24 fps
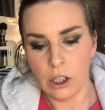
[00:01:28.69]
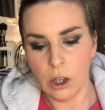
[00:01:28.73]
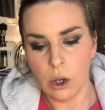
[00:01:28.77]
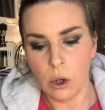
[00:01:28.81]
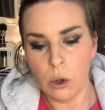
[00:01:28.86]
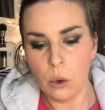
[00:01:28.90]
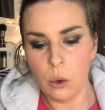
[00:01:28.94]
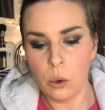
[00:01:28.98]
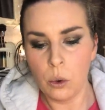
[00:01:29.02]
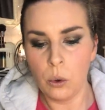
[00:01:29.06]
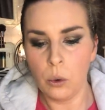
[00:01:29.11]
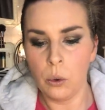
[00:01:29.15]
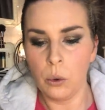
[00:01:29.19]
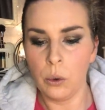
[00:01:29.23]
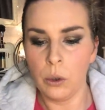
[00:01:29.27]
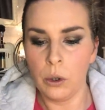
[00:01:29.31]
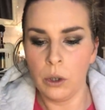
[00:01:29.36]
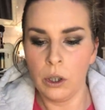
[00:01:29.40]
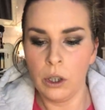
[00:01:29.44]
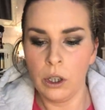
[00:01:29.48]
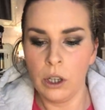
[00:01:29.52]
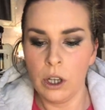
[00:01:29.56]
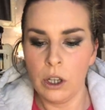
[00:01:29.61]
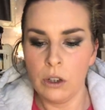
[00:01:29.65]
Oh,
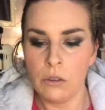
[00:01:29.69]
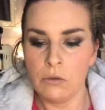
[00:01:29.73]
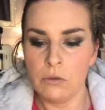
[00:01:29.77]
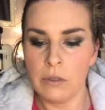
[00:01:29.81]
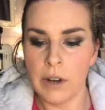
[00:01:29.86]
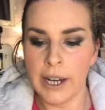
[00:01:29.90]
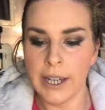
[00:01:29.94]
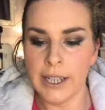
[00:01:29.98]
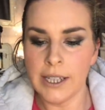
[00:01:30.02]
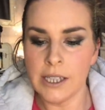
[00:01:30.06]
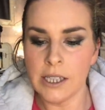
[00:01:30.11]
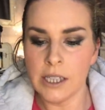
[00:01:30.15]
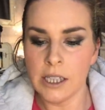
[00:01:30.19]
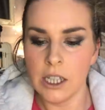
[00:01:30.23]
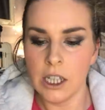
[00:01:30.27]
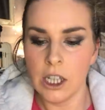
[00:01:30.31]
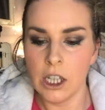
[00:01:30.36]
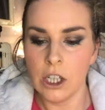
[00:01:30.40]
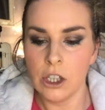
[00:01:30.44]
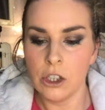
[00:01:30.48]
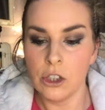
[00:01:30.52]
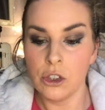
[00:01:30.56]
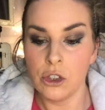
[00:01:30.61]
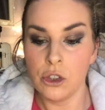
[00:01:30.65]
right.
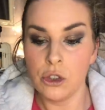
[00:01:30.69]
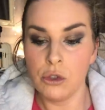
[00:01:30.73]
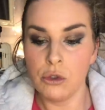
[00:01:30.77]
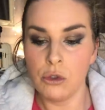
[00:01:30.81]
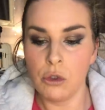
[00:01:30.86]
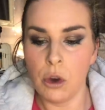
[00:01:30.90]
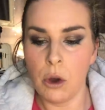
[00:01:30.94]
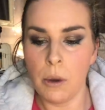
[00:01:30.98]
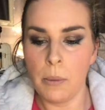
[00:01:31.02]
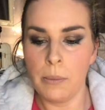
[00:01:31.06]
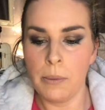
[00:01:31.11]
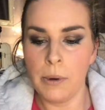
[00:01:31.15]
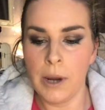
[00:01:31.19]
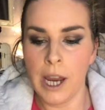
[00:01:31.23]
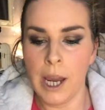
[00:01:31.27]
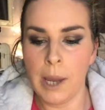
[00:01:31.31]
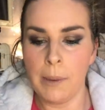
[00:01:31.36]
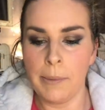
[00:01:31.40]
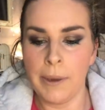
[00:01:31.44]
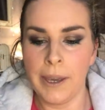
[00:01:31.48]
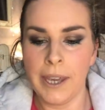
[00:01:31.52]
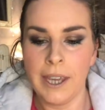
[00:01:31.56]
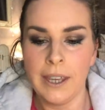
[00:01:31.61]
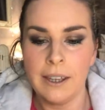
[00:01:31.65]
Straw
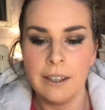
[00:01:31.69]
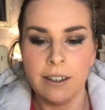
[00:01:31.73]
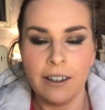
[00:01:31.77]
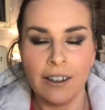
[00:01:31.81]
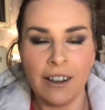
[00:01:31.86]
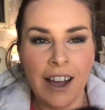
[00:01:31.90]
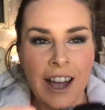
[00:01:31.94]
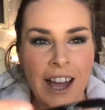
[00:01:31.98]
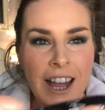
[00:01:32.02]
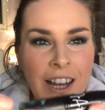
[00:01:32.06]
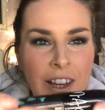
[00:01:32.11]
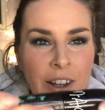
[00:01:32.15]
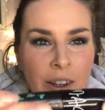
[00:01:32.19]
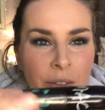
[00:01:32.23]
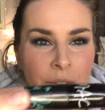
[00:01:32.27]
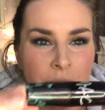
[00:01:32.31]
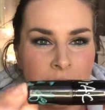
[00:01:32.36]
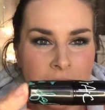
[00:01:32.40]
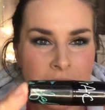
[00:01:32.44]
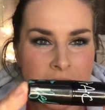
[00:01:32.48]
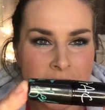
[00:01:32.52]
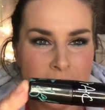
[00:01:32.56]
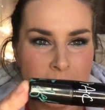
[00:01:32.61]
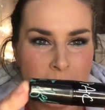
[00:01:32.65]
Baby. I love
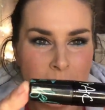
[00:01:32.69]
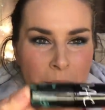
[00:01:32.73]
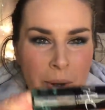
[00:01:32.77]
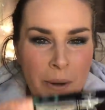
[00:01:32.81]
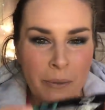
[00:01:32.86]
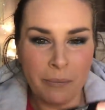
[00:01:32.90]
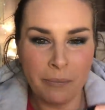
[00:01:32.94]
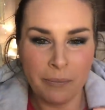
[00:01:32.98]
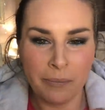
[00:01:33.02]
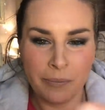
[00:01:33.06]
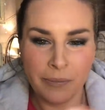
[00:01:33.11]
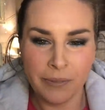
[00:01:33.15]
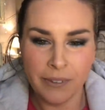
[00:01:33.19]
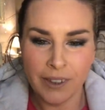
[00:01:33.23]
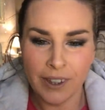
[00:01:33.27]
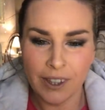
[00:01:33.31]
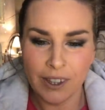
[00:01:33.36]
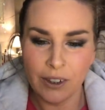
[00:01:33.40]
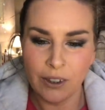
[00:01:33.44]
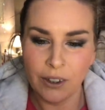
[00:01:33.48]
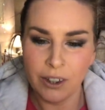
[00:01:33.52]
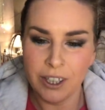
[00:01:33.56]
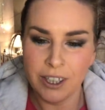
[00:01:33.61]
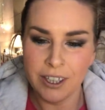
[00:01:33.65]
this one.
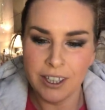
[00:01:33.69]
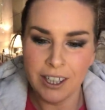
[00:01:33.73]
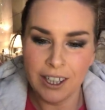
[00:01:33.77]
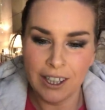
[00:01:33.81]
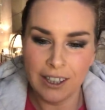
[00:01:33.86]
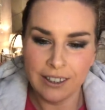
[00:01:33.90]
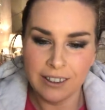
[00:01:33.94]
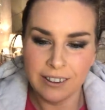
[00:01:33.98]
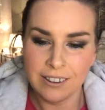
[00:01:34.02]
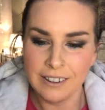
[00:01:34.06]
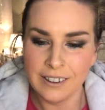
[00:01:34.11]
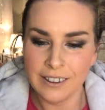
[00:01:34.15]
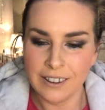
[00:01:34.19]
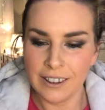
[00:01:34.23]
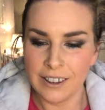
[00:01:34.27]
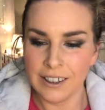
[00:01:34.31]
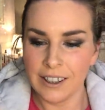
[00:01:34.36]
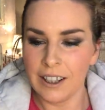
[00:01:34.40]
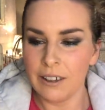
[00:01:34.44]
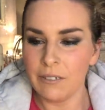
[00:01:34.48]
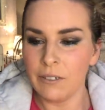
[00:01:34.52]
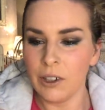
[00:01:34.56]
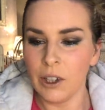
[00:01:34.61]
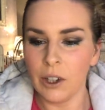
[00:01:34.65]
Look at it.
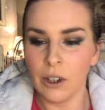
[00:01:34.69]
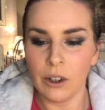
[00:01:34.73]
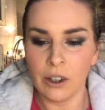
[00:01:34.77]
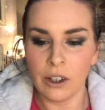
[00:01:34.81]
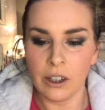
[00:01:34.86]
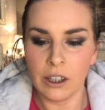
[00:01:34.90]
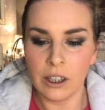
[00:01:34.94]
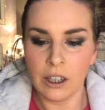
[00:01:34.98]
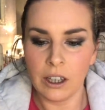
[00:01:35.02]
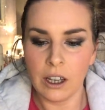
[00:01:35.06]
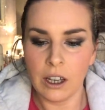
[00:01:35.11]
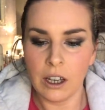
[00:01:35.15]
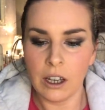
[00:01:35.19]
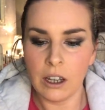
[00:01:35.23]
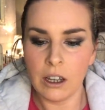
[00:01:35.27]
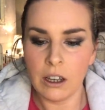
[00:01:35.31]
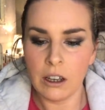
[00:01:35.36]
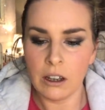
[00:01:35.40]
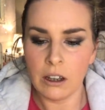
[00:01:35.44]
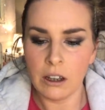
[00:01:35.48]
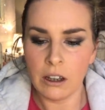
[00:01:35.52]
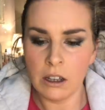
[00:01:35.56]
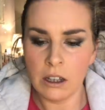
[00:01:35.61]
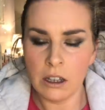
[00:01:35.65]
Have a look.
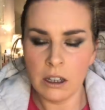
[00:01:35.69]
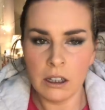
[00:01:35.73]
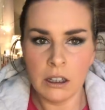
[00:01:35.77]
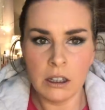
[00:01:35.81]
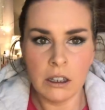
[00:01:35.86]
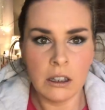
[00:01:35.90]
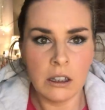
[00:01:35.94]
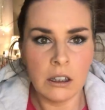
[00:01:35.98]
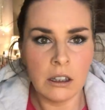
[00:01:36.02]
Oh.